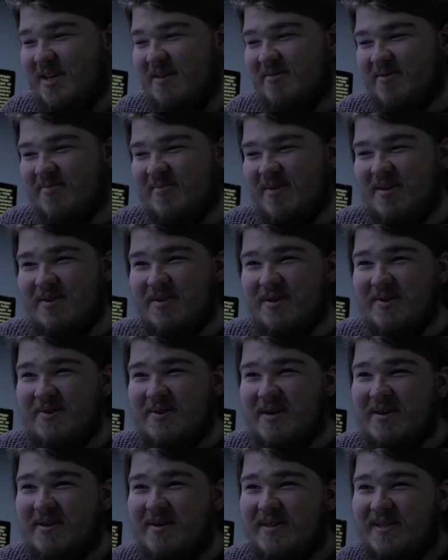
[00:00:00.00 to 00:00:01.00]
name is Matthew
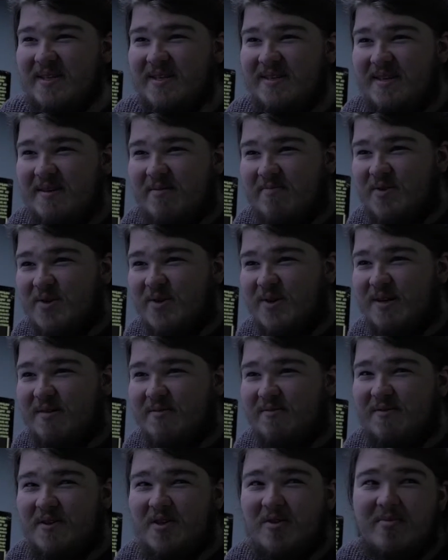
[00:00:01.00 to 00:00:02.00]
Harrison. I'm doing
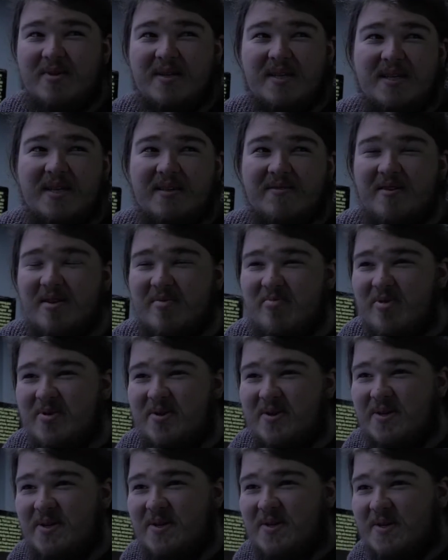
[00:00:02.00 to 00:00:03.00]
film and TV
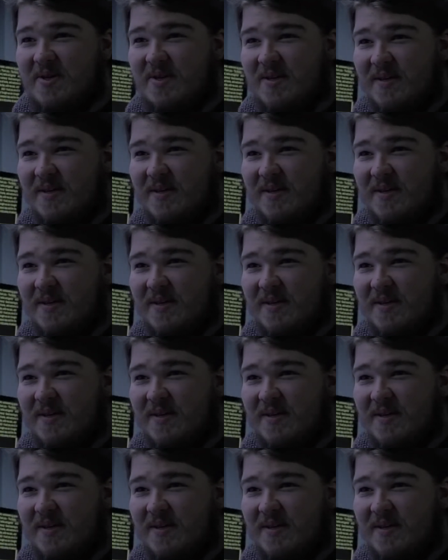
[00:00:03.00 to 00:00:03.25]
production.